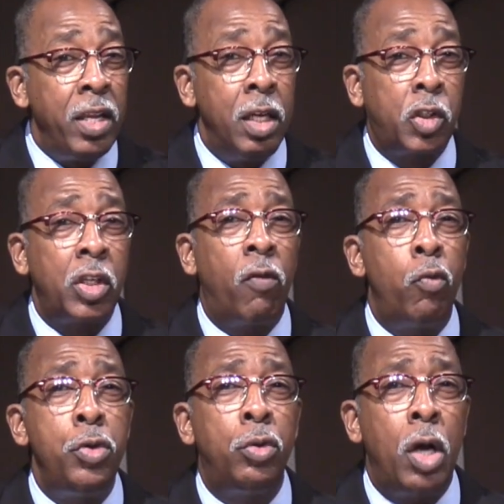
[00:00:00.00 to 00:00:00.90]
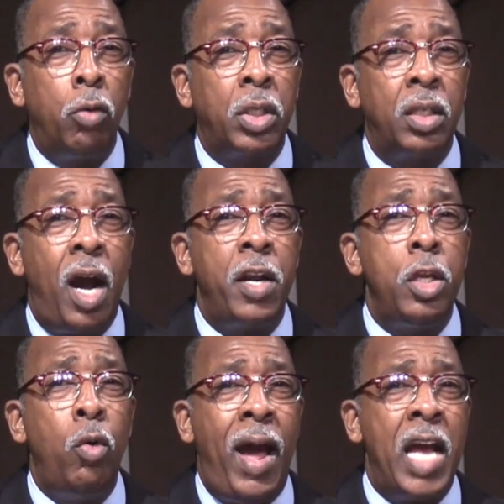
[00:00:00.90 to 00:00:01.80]
yourself when you go to God and
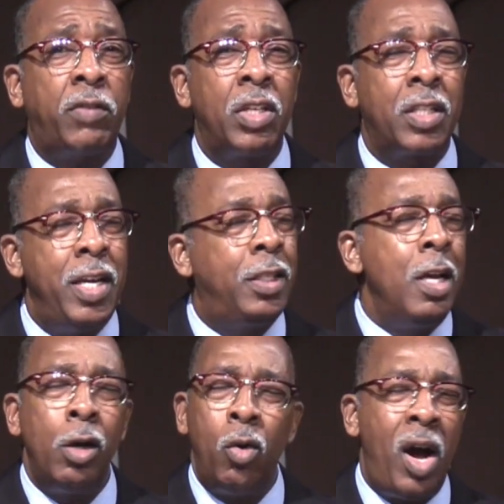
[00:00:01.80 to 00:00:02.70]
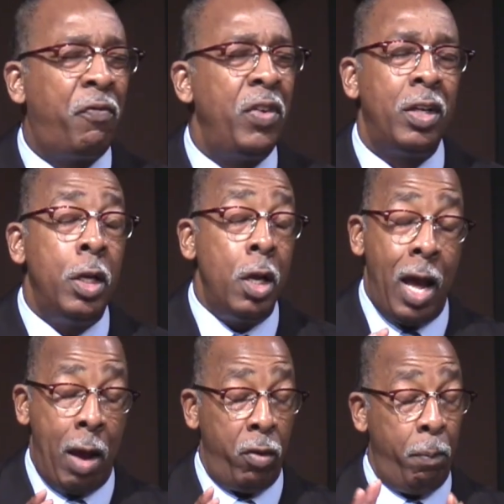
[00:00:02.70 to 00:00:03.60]
you ask for things. Oh, I feel
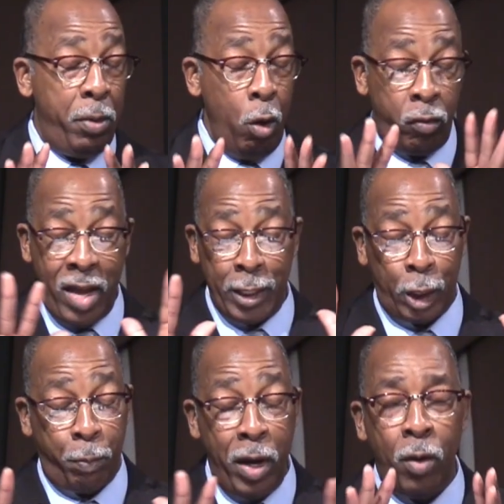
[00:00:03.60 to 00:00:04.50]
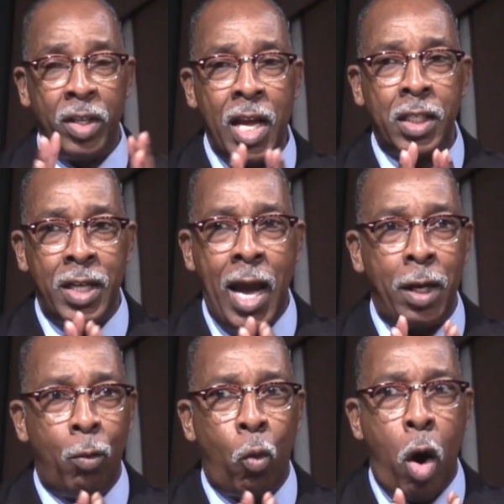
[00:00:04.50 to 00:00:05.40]
I rebuke that spirit that's
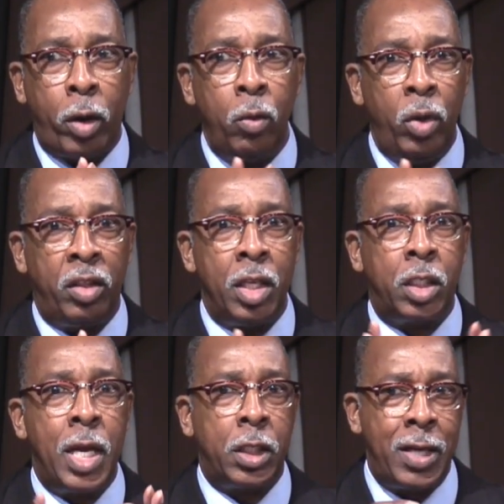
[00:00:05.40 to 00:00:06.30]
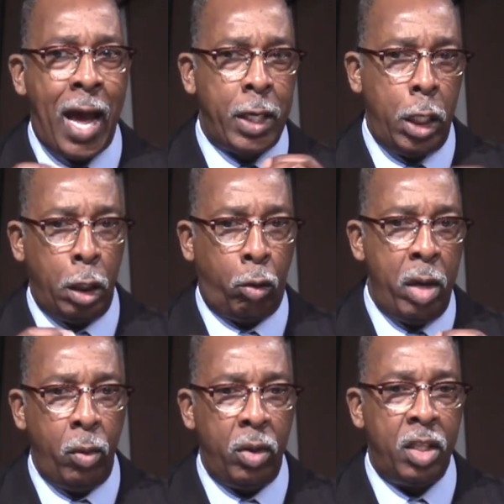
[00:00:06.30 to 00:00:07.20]
not walking with this, that's not in
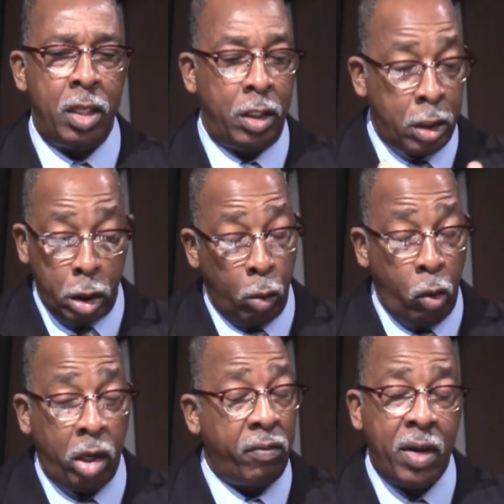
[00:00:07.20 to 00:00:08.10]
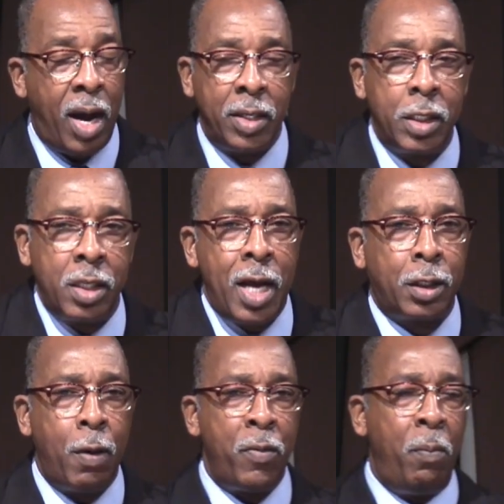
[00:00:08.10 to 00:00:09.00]
agreement with this. This is the word of God. This is not
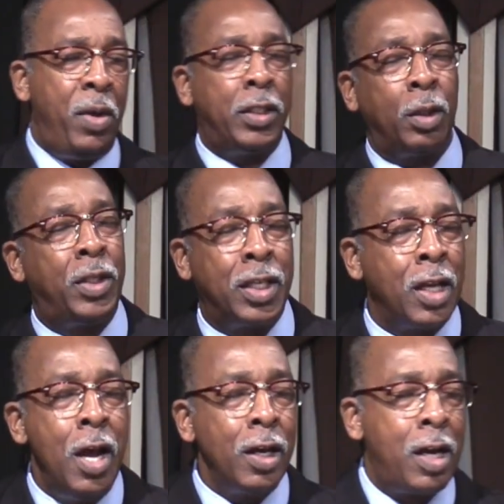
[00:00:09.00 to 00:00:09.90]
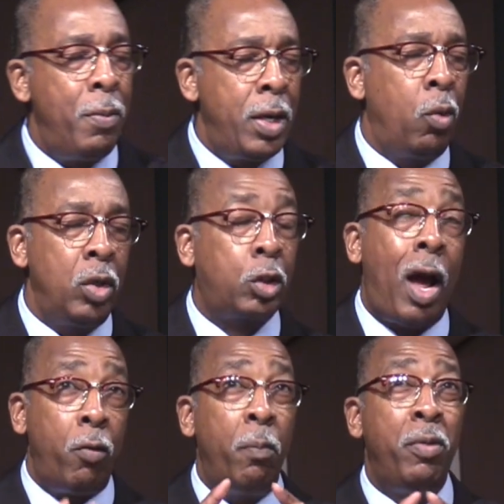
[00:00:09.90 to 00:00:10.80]
something Bishop just coming up with. So
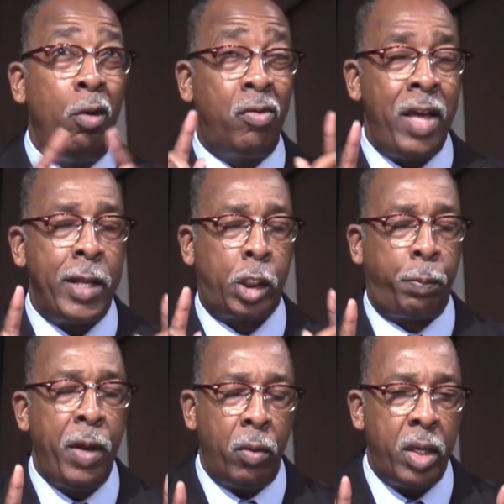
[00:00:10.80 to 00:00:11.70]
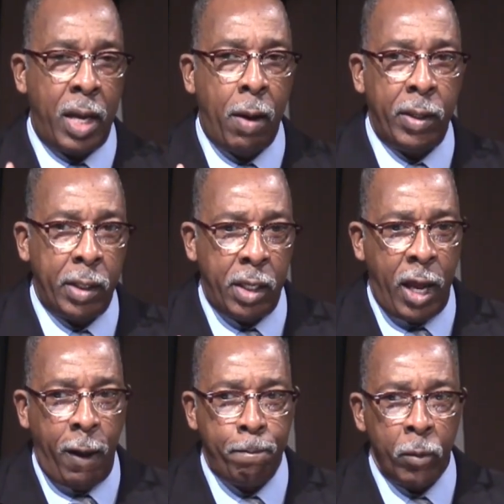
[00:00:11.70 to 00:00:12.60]
I rebuke that spirit now in the
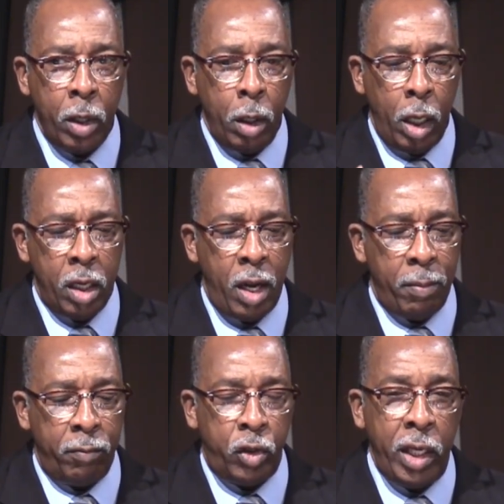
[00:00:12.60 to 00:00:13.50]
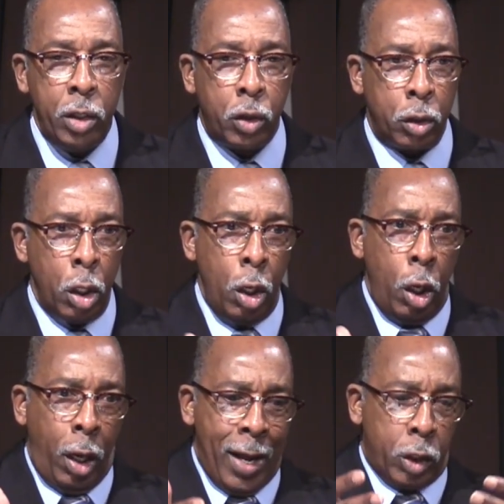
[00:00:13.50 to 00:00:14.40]
name in the name of Jesus.
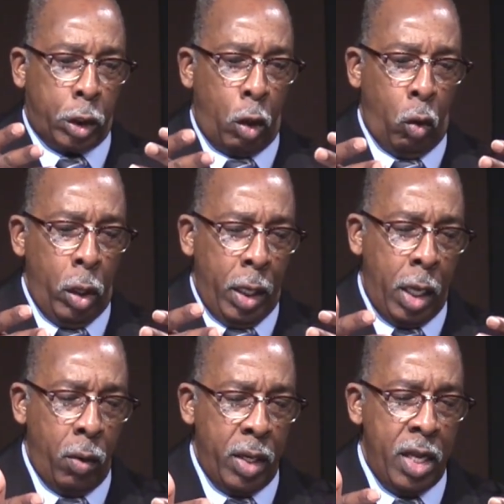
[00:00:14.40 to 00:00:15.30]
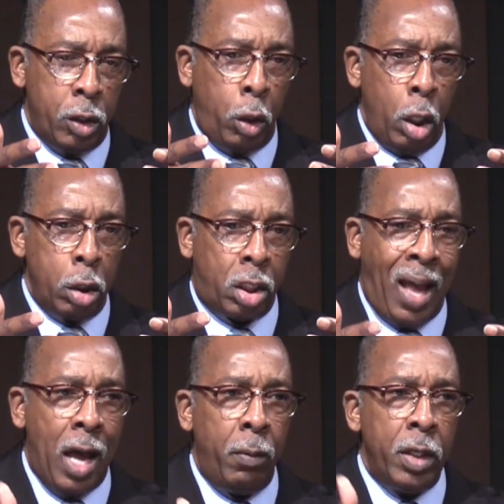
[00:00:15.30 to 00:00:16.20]
And so here it is.
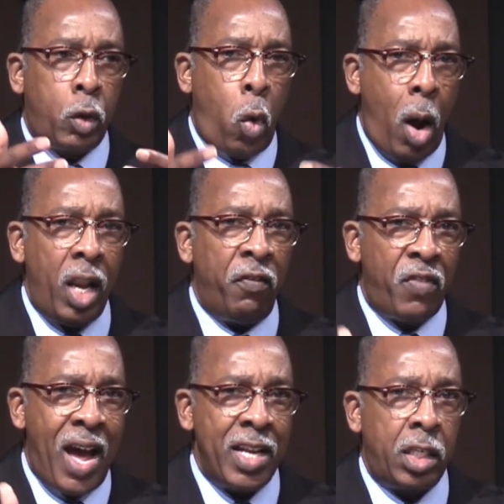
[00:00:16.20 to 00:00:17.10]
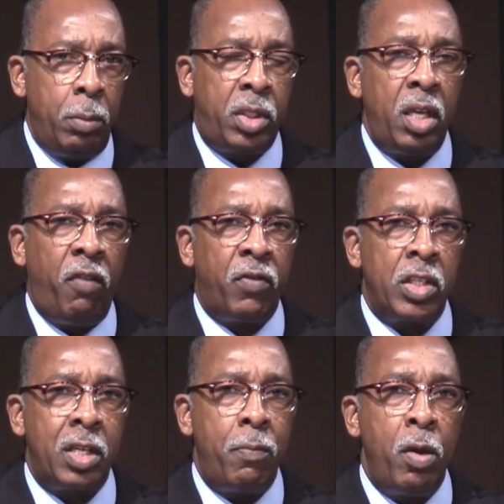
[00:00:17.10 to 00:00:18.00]
Solomon qualifies himself for
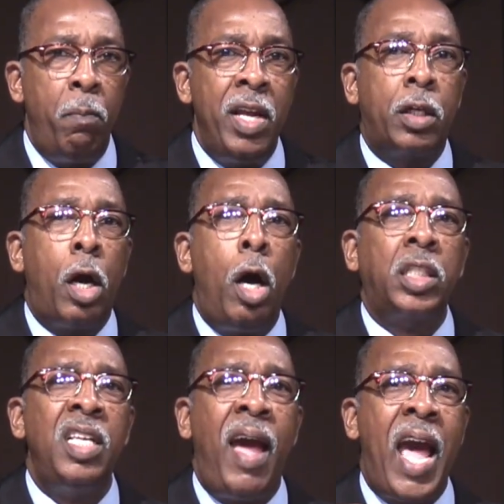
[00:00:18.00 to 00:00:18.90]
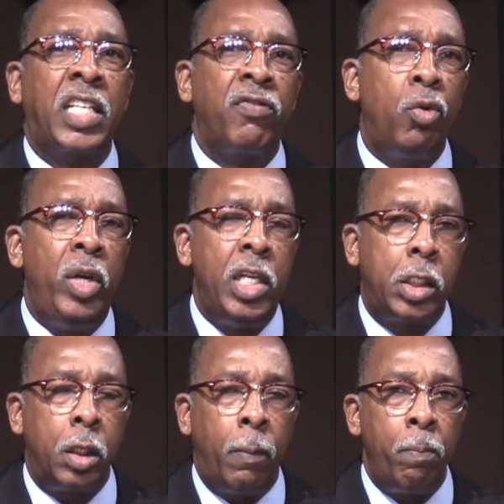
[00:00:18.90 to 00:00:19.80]
something because he asks for
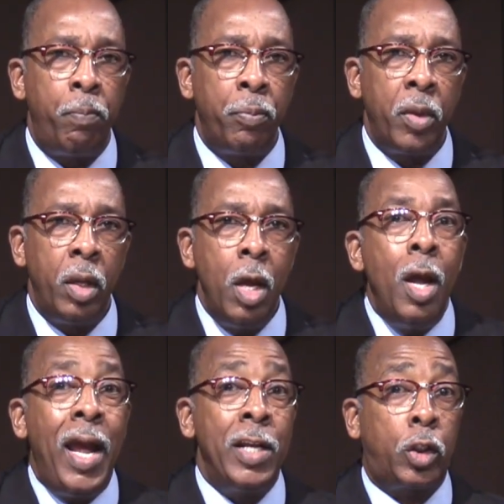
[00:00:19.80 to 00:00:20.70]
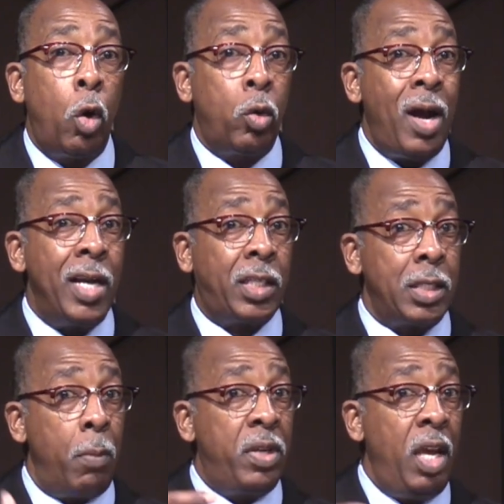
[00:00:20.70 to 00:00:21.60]
wisdom. And so God says,
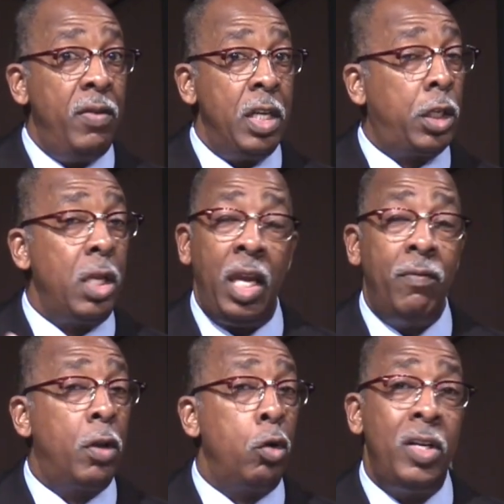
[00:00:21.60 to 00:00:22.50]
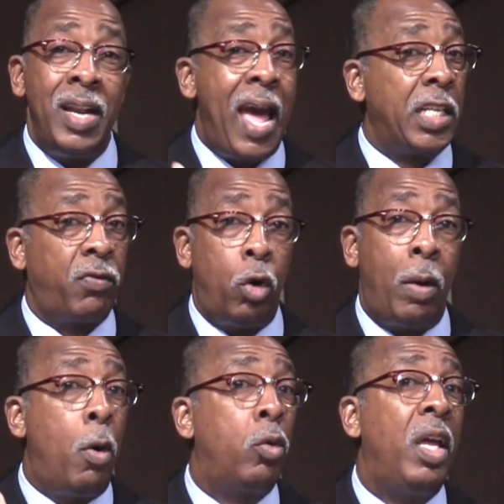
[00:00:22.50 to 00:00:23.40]
I'm giving it to you. Even though you didn't ask for it,
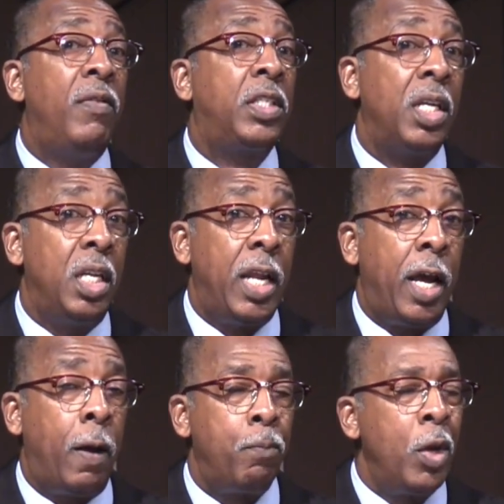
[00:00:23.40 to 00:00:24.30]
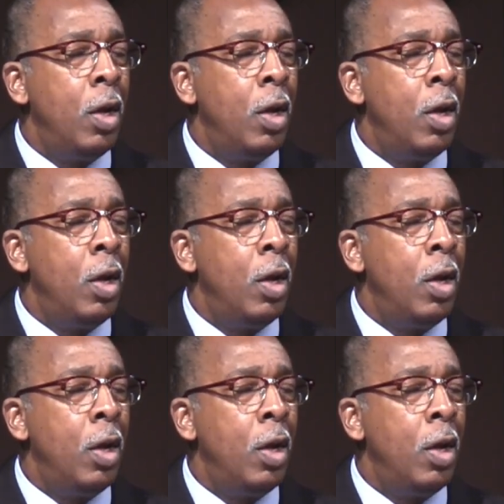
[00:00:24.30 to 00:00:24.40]
I'm going to give it to you now.